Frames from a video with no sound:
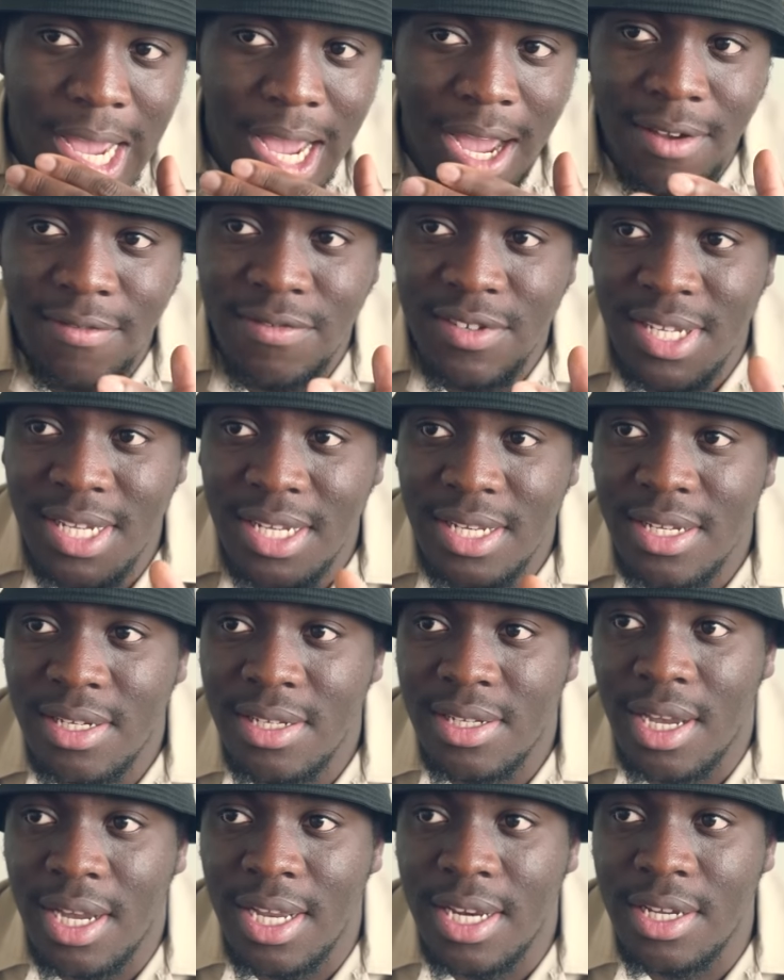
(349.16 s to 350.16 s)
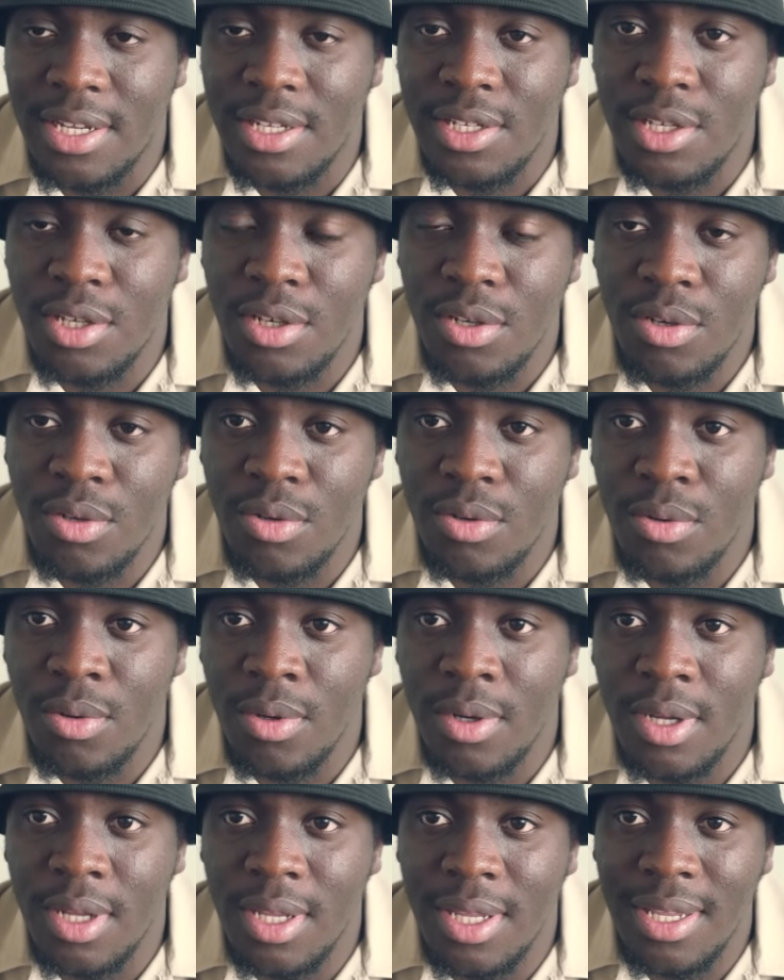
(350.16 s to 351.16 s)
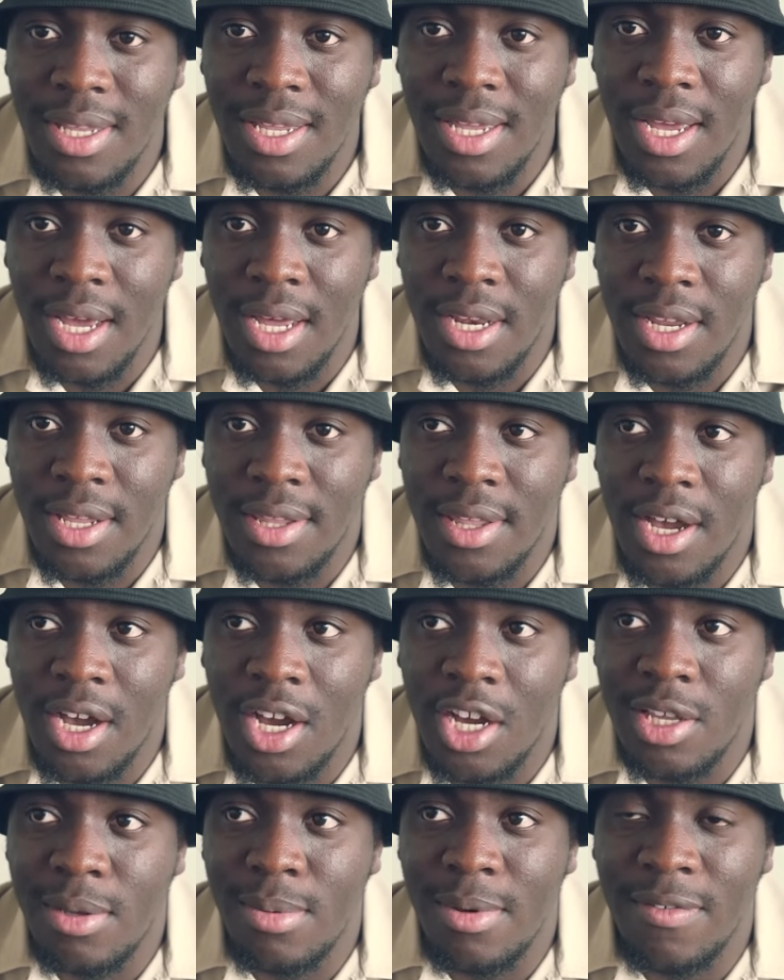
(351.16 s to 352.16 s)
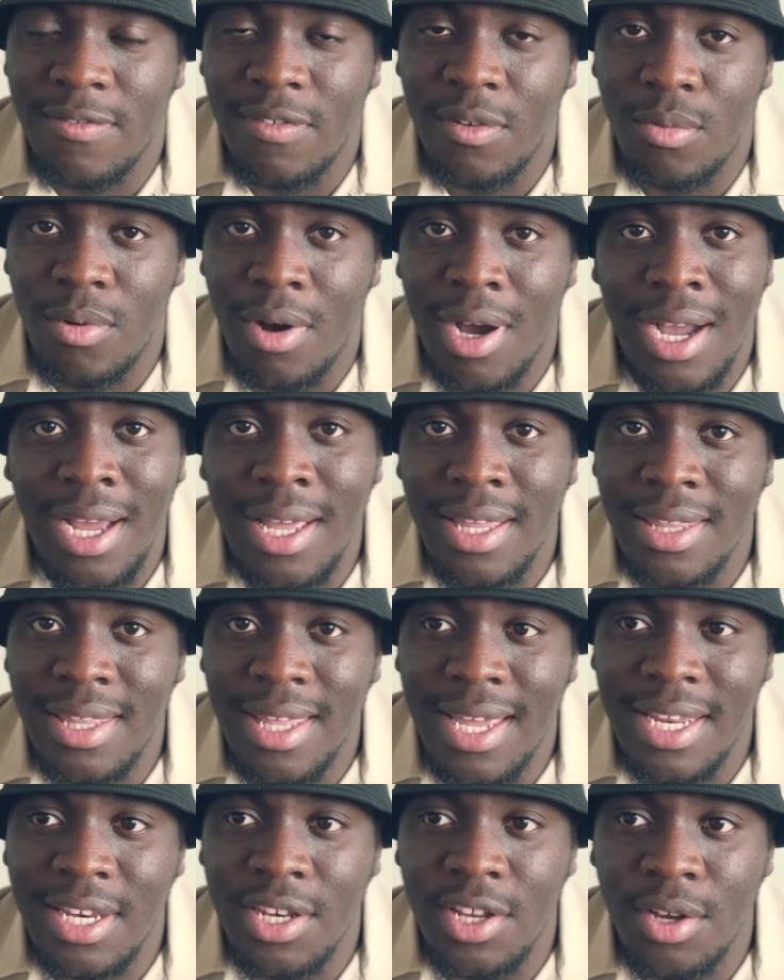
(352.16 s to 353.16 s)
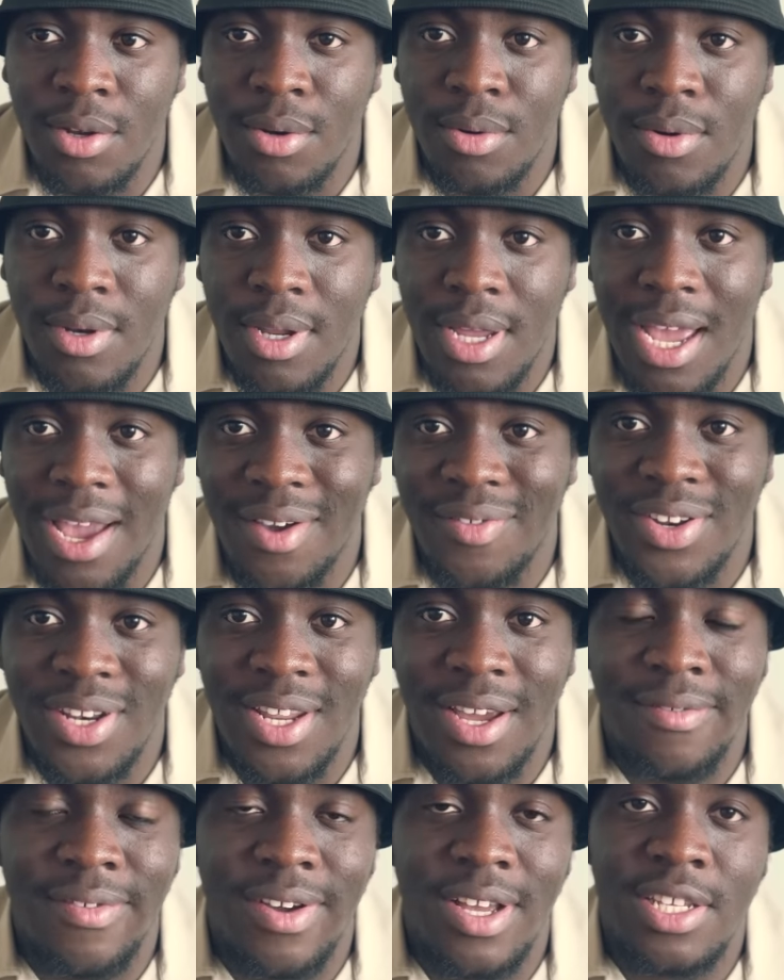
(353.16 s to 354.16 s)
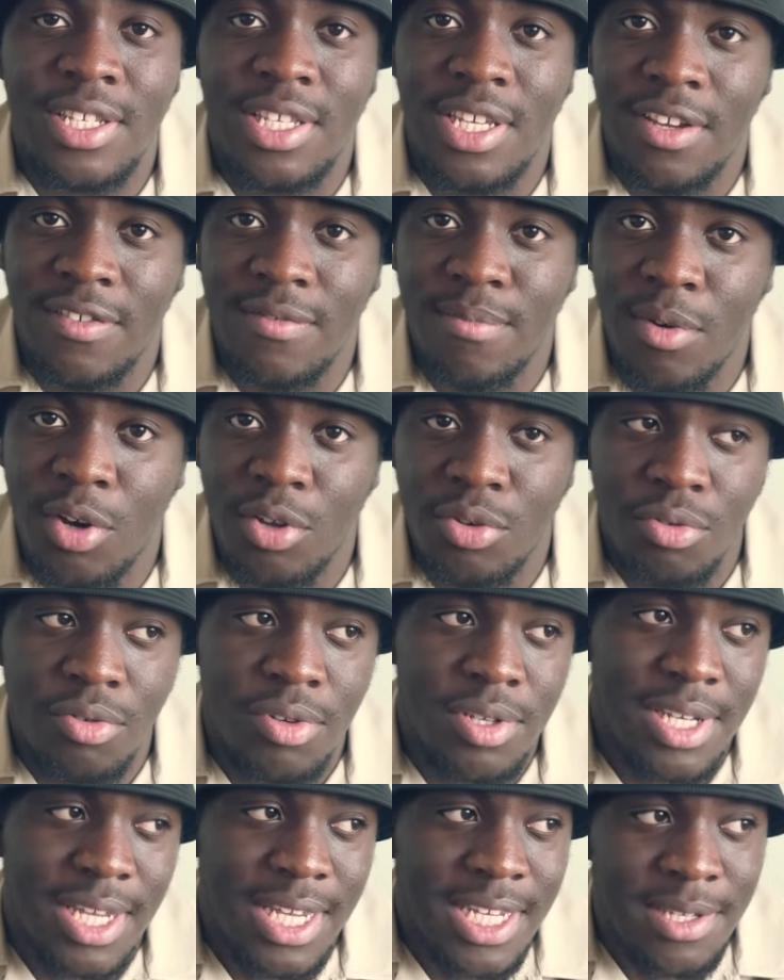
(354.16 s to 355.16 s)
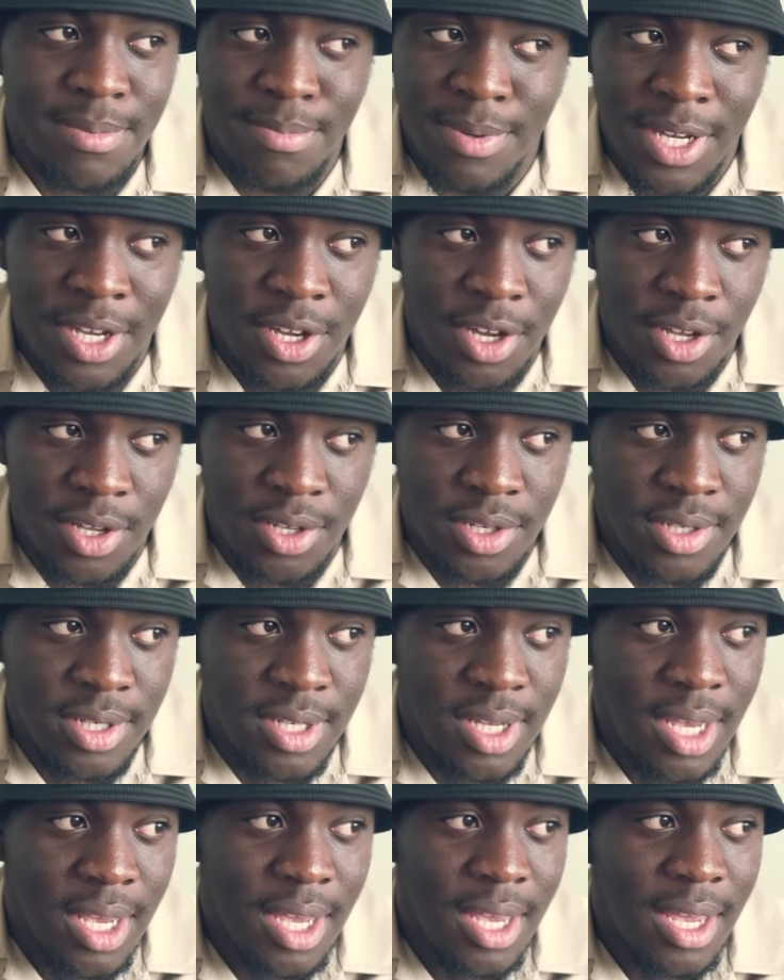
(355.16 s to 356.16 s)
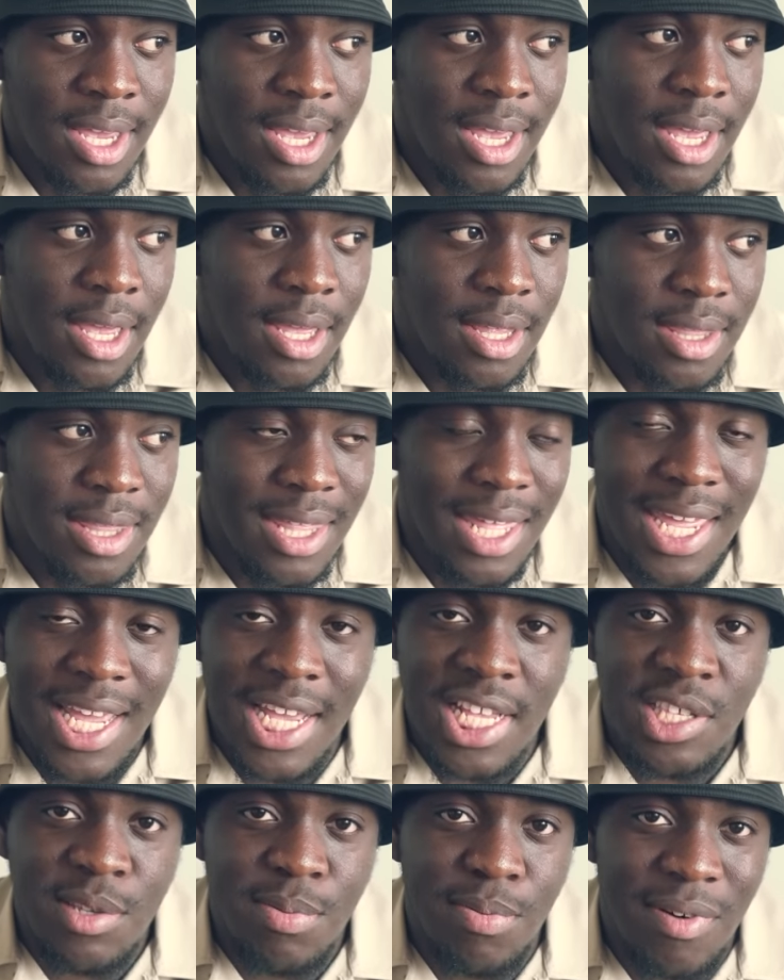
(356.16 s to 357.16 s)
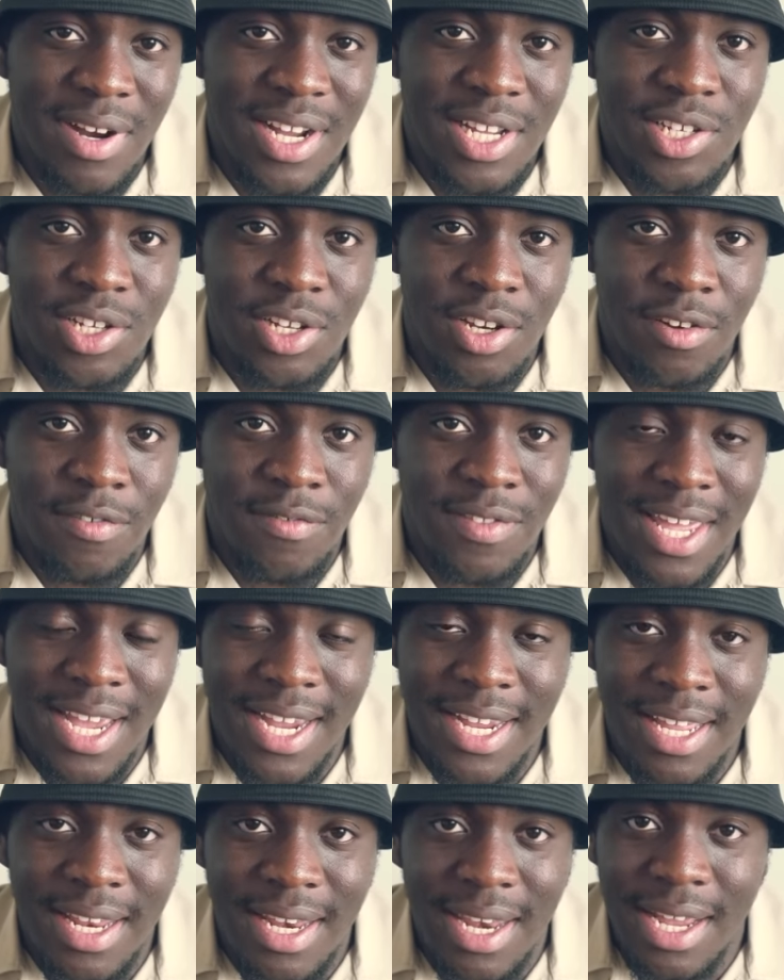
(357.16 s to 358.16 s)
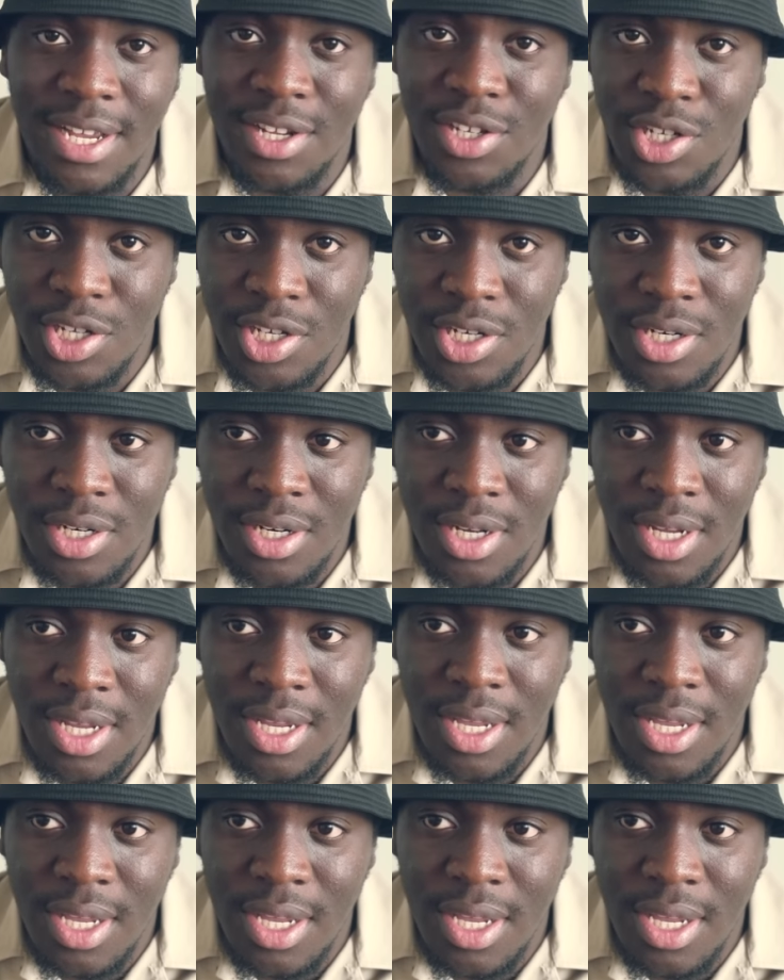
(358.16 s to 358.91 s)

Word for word: I've seen designers who, another argument for why they don't have a diversity of models is because the inspiration of their collection